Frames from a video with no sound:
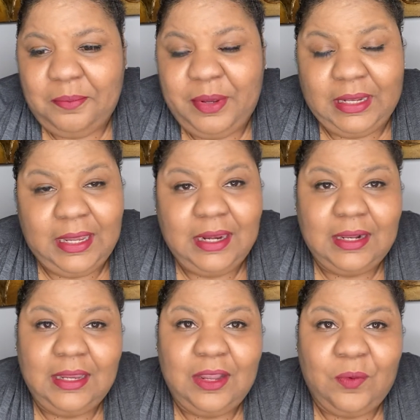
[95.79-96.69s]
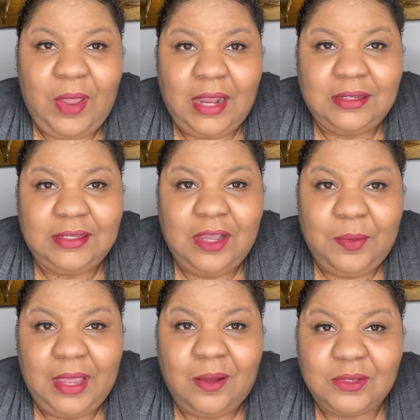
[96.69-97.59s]
politically correct, to tell
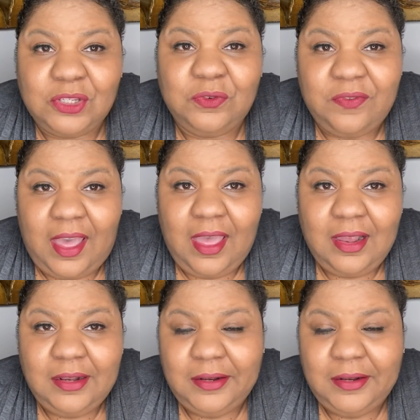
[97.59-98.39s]
me I was too fat.